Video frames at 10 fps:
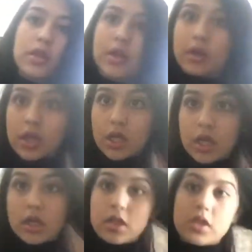then
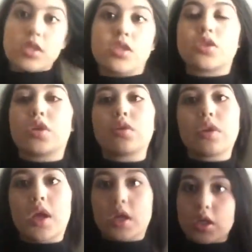this
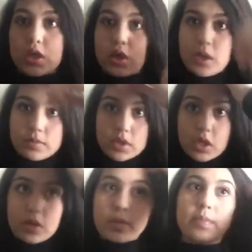turtleneck crop
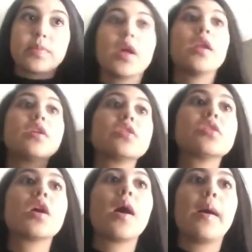top and
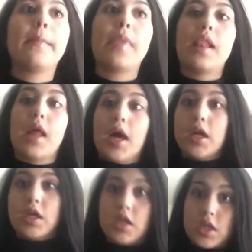it's
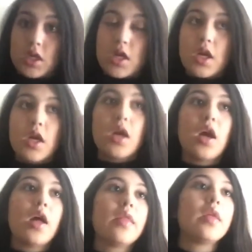black.
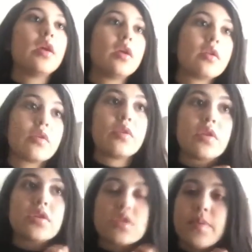And then, oh you
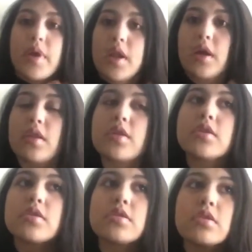can see my
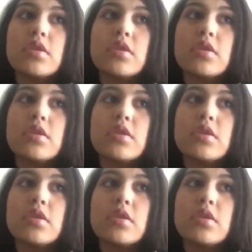necklace.